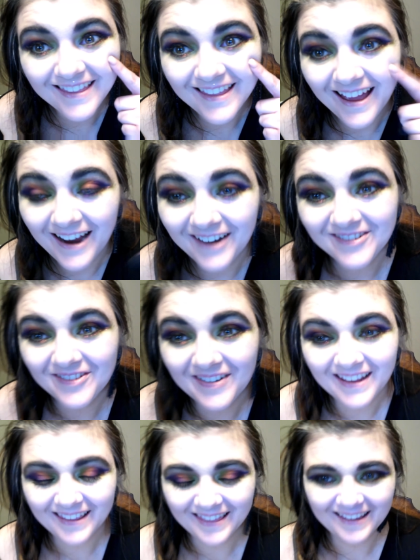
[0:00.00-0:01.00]
I
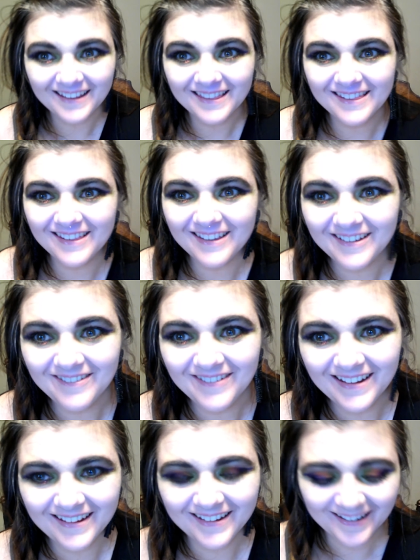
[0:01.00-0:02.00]
really think it's looking
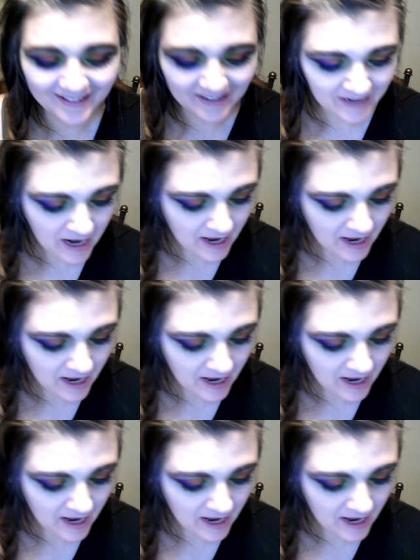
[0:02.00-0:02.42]
really good.